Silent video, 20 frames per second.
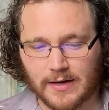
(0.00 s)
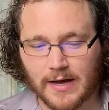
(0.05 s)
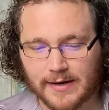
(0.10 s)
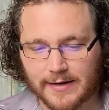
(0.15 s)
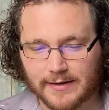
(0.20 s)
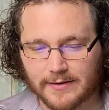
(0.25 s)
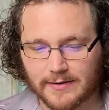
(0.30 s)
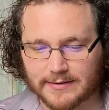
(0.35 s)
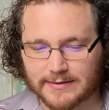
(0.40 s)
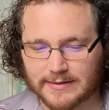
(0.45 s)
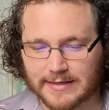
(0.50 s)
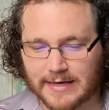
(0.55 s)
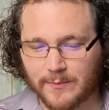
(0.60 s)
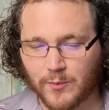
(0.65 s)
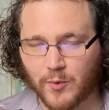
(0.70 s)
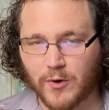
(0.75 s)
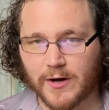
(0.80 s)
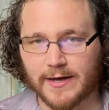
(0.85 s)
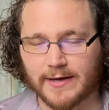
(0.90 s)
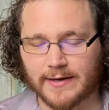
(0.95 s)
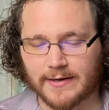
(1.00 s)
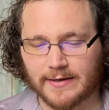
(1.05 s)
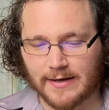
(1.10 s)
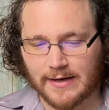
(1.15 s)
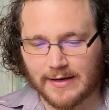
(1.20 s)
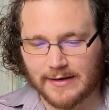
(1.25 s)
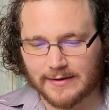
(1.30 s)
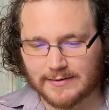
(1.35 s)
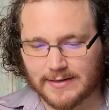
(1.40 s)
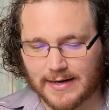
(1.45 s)
In the same way,
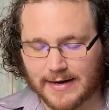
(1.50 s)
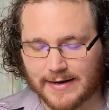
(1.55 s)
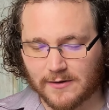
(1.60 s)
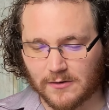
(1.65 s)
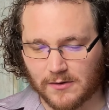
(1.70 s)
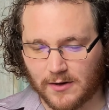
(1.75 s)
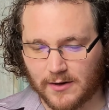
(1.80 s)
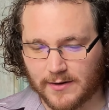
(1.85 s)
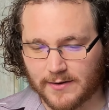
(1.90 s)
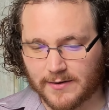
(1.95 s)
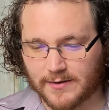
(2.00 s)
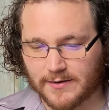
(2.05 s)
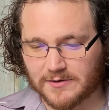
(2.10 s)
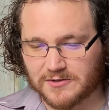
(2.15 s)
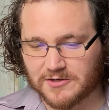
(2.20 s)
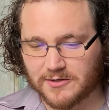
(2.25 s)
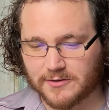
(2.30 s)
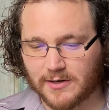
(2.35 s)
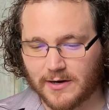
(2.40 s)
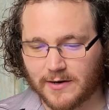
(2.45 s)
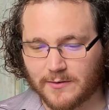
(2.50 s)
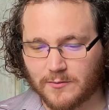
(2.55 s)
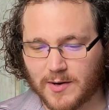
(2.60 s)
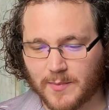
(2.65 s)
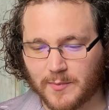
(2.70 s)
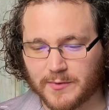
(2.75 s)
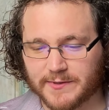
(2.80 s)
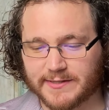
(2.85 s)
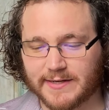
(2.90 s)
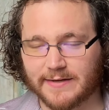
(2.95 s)
dialogue should not
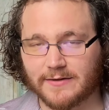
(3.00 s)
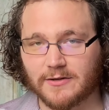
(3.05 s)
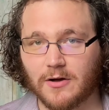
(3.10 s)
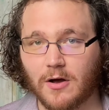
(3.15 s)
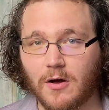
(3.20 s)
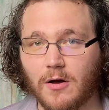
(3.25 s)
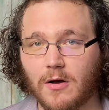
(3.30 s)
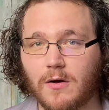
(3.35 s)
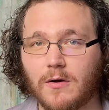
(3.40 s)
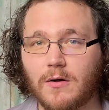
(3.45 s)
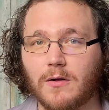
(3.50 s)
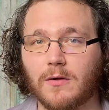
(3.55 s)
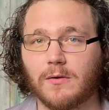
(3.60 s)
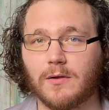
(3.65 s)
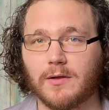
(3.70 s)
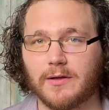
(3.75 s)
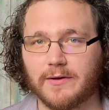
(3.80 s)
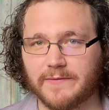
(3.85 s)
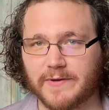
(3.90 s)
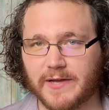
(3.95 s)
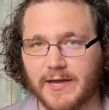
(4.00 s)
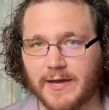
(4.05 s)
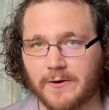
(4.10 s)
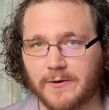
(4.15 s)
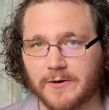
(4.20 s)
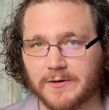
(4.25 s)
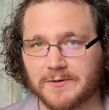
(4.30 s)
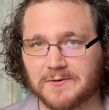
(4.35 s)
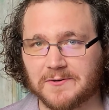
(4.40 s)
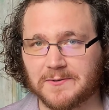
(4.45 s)
represent all of a
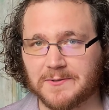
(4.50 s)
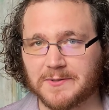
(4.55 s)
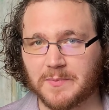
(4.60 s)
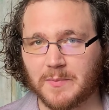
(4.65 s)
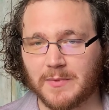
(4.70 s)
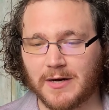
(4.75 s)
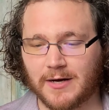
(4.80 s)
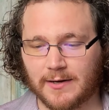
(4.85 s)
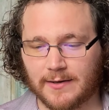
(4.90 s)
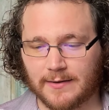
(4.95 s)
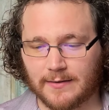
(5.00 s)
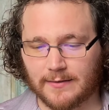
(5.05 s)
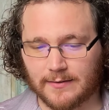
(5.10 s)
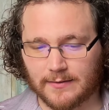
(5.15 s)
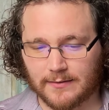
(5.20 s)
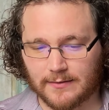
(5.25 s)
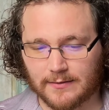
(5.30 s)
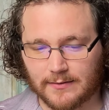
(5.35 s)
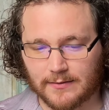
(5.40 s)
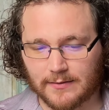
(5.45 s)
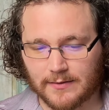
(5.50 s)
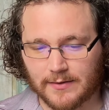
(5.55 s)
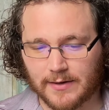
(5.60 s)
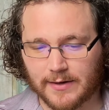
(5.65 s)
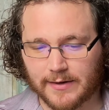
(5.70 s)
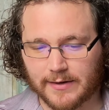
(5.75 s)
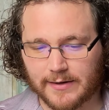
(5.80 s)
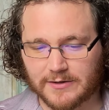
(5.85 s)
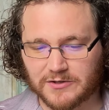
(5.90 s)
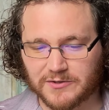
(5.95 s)
character's mind.
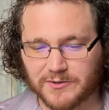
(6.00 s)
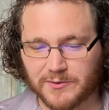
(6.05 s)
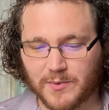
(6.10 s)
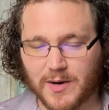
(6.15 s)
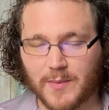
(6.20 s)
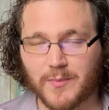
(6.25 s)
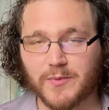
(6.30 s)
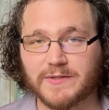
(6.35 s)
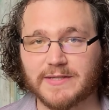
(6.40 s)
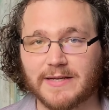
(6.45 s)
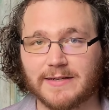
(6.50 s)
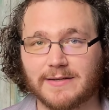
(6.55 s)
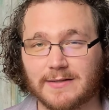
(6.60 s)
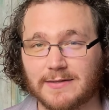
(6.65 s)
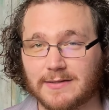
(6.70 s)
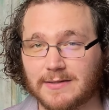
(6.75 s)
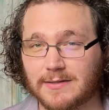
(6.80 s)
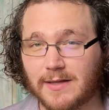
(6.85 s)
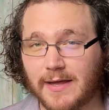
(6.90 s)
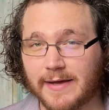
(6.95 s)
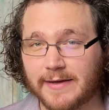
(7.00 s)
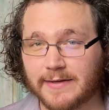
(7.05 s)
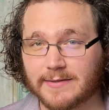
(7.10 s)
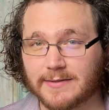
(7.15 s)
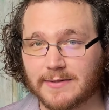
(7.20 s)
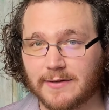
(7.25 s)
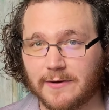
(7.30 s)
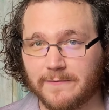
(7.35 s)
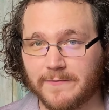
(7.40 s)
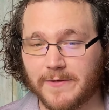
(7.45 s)
It should represent a slice
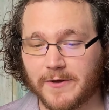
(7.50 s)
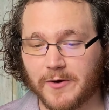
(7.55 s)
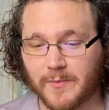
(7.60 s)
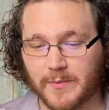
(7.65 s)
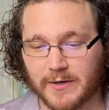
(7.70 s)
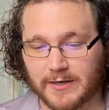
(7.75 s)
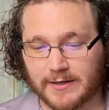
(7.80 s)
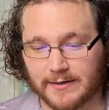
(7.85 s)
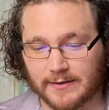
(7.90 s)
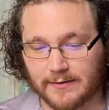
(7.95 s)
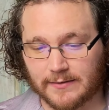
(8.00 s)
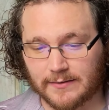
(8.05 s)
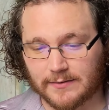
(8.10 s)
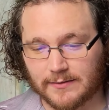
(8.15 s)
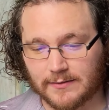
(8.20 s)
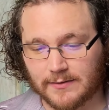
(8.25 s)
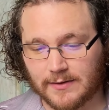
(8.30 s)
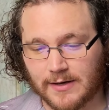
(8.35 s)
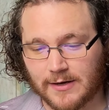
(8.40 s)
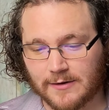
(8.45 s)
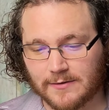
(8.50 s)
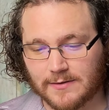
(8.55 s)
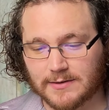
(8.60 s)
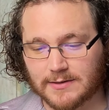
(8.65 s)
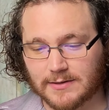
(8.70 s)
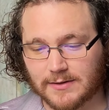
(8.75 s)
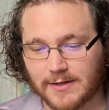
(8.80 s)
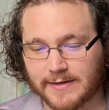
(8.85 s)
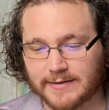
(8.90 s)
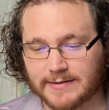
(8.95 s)
of their mind, the
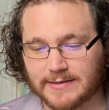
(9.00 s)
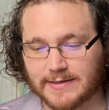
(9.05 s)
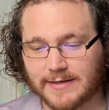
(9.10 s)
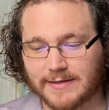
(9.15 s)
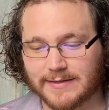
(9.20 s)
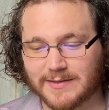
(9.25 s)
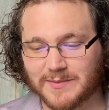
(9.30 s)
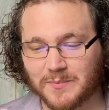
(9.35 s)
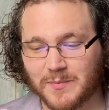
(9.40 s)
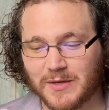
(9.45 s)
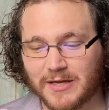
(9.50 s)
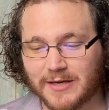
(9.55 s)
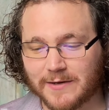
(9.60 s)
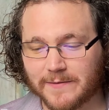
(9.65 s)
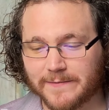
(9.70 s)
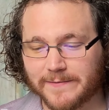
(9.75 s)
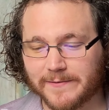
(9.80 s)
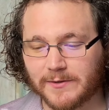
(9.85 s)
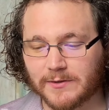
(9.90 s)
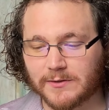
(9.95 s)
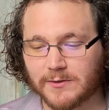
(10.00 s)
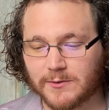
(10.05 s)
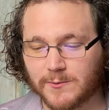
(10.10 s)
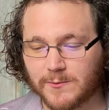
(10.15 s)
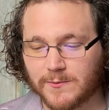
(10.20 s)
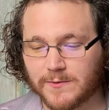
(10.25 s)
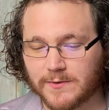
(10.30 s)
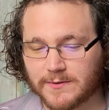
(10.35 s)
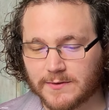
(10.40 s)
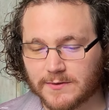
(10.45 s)
slice that is meaningful to
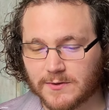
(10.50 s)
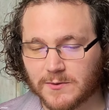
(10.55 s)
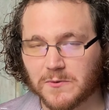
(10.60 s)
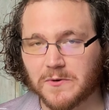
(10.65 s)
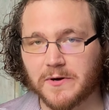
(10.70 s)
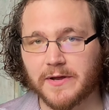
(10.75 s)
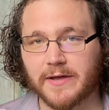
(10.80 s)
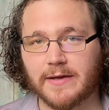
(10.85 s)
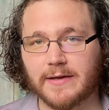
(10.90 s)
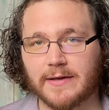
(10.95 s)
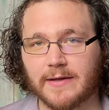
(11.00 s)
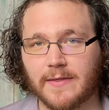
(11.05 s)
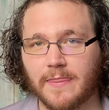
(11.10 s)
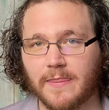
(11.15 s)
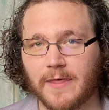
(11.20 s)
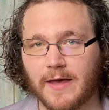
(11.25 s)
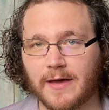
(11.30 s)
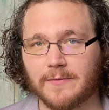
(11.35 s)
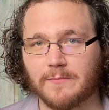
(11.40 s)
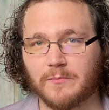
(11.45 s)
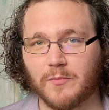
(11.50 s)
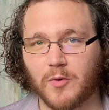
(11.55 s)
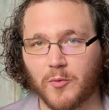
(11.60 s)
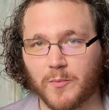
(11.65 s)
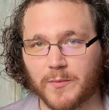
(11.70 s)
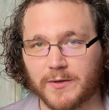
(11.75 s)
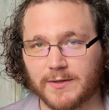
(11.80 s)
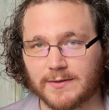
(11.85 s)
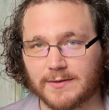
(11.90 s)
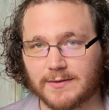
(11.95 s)
the story in that
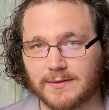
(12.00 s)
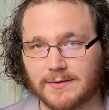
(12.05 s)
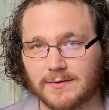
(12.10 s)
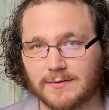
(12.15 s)
moment.